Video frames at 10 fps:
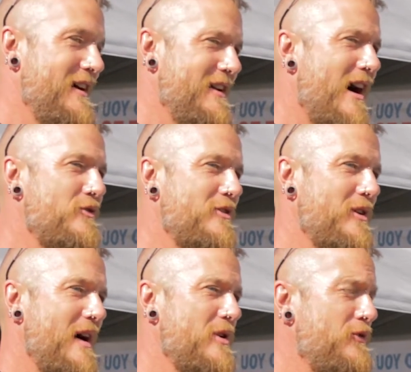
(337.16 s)
And I
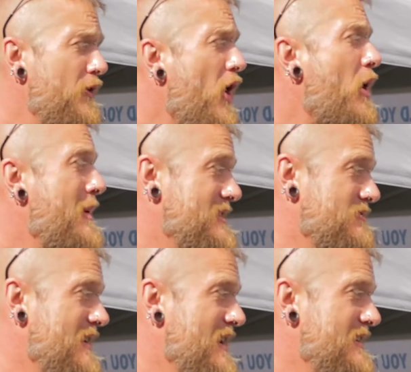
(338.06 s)
feel I'm a far better
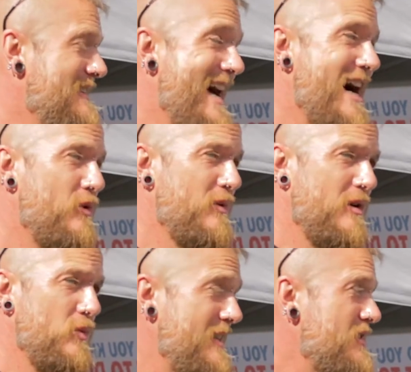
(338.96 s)
rider now
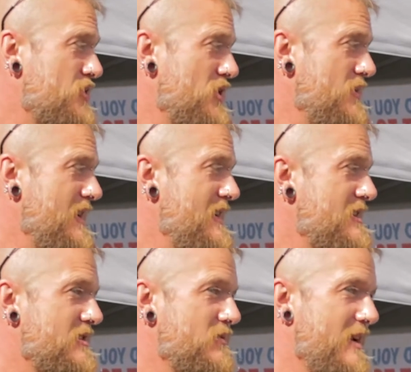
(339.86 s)
within 2
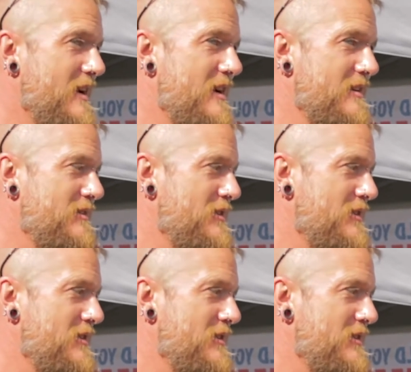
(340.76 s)
years than when I